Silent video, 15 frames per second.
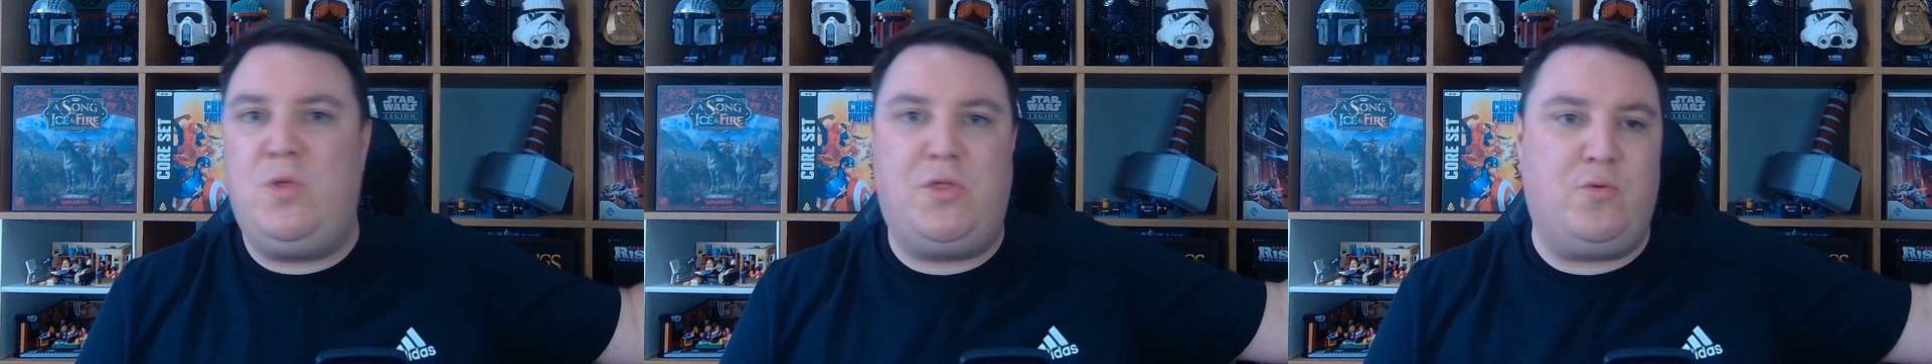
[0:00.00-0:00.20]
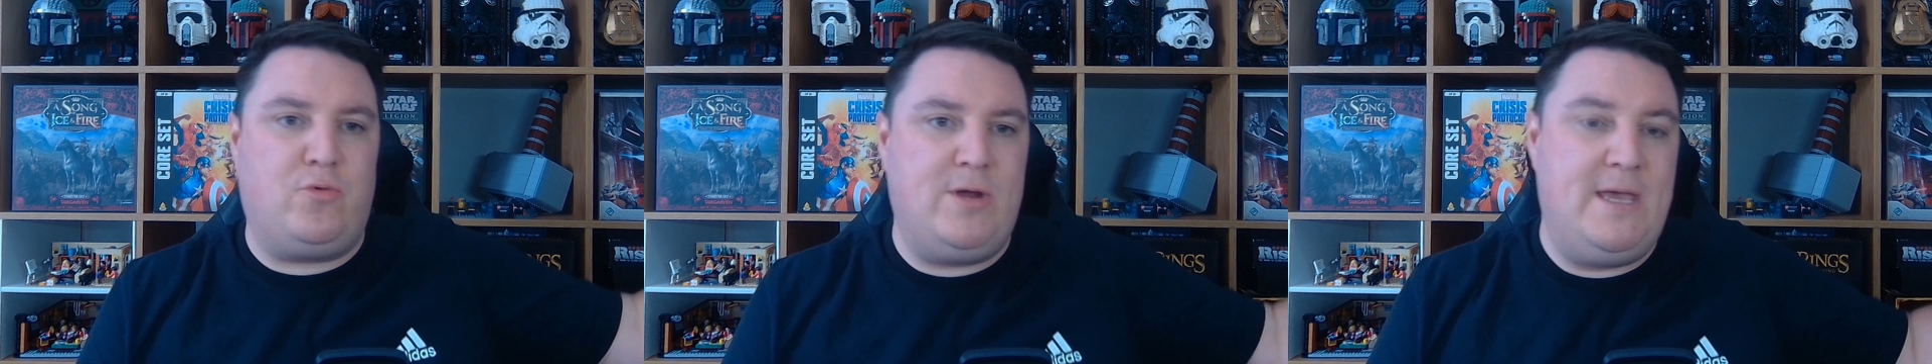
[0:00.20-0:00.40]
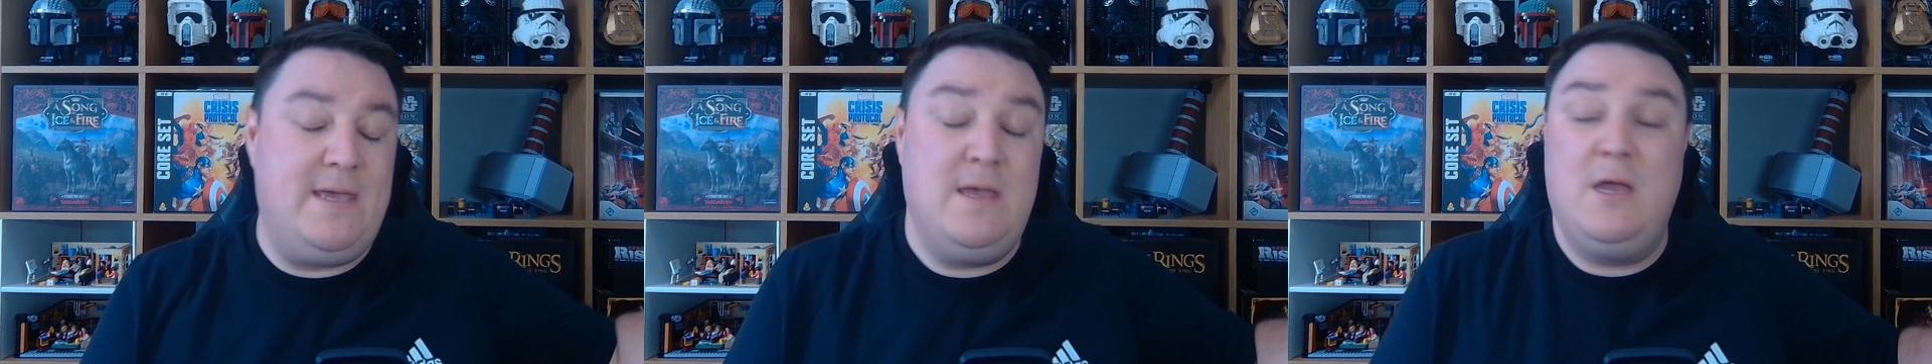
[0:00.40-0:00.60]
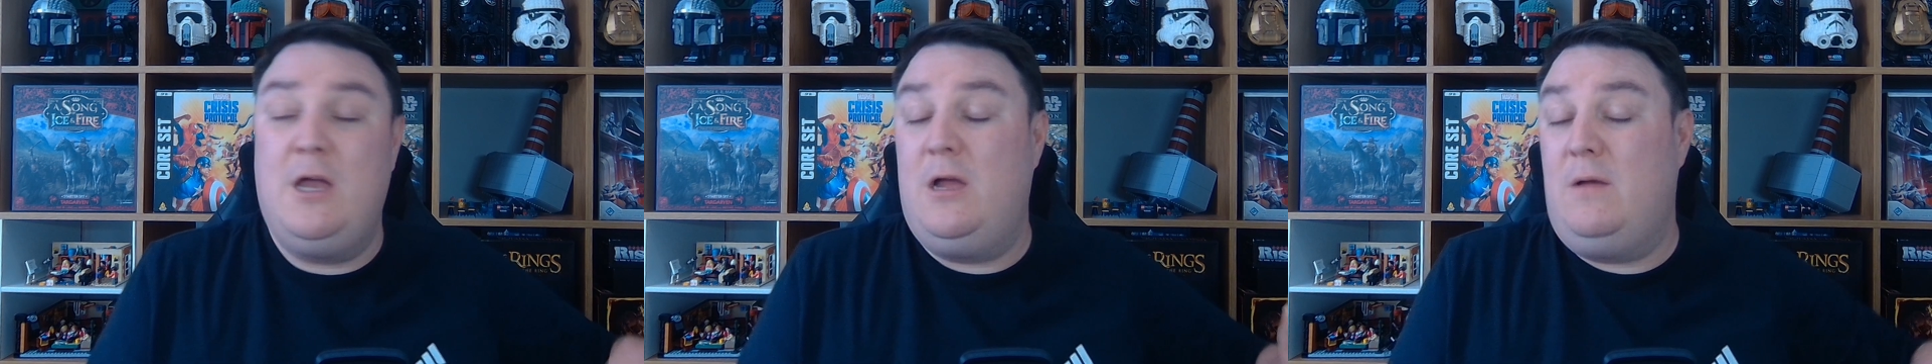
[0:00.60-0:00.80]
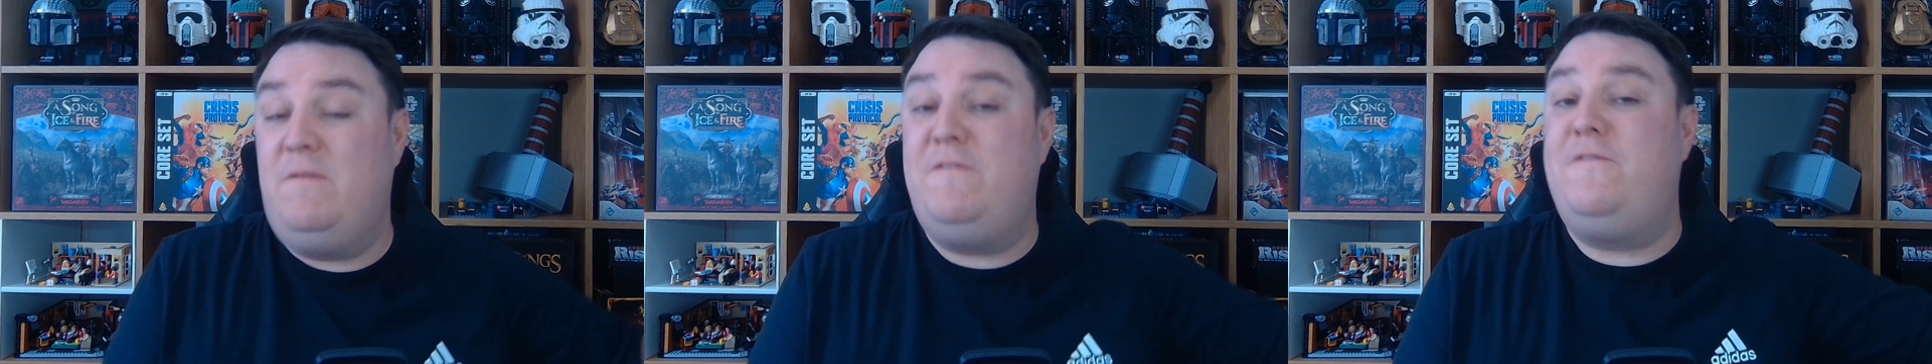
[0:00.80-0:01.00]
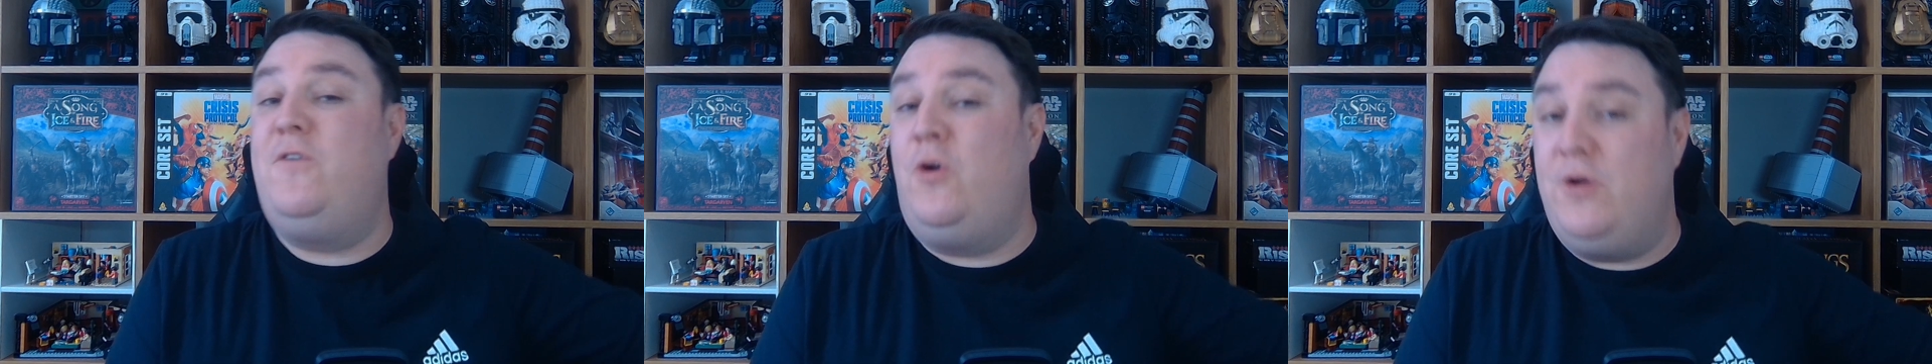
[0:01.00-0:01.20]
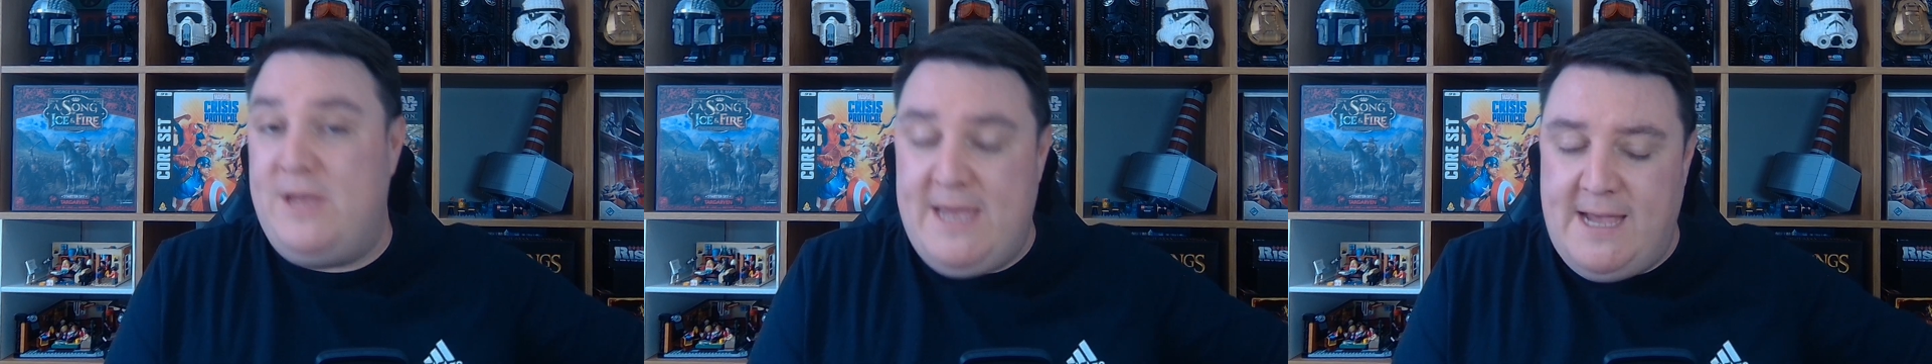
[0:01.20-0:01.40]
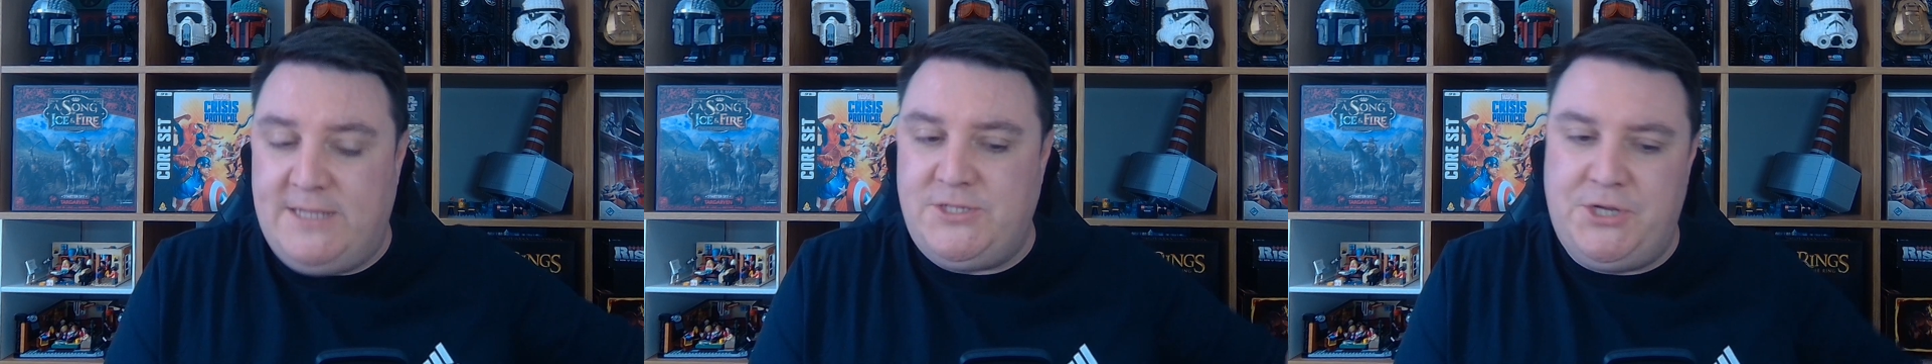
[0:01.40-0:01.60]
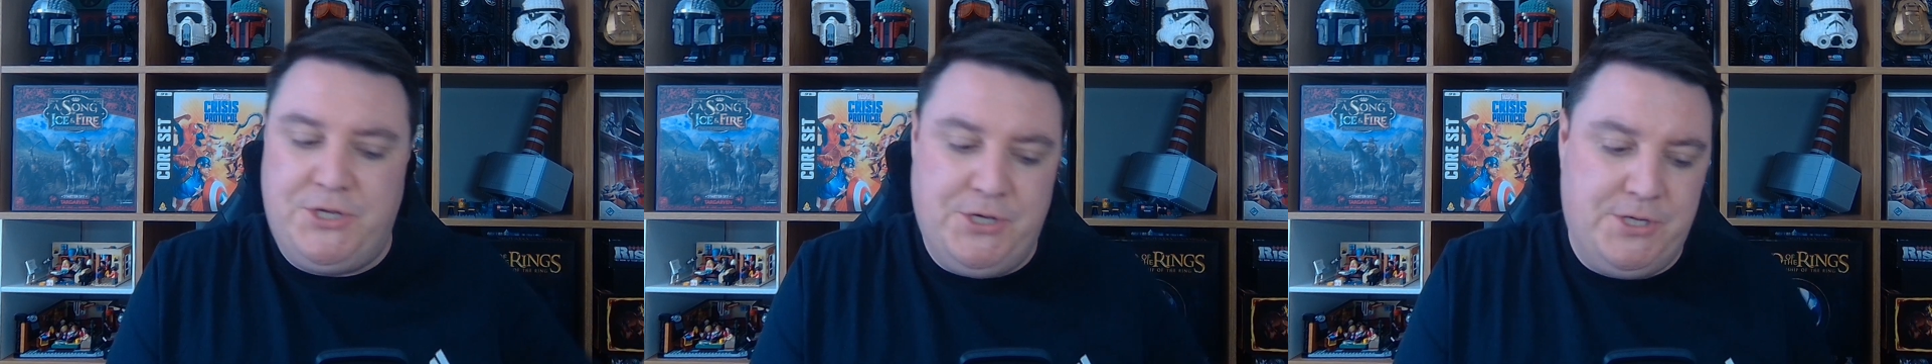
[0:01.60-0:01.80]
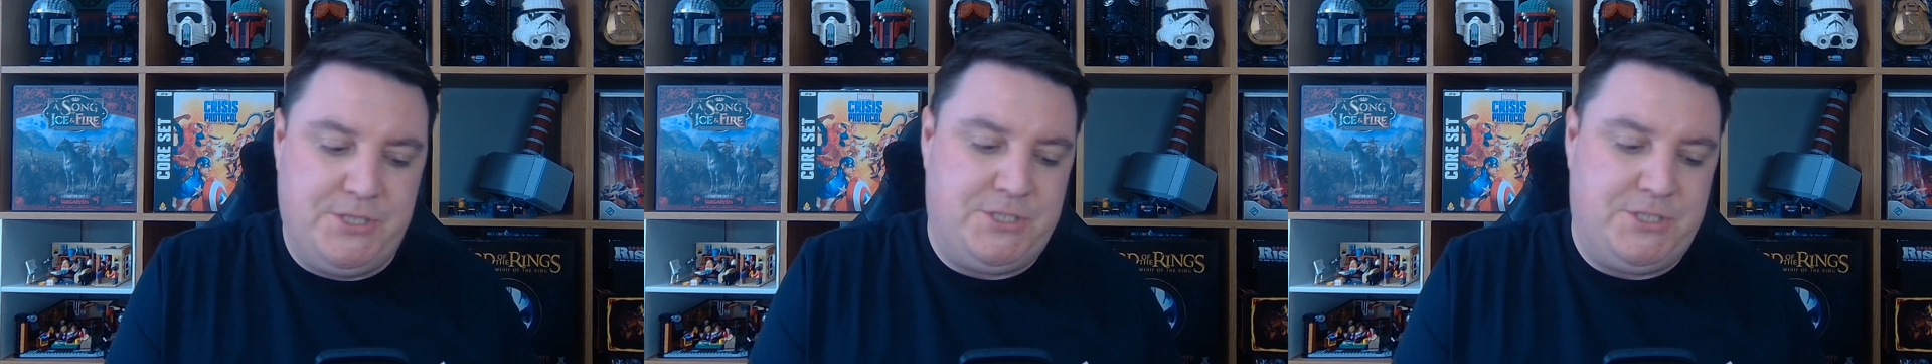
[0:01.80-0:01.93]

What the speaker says: 3, 4 years ago.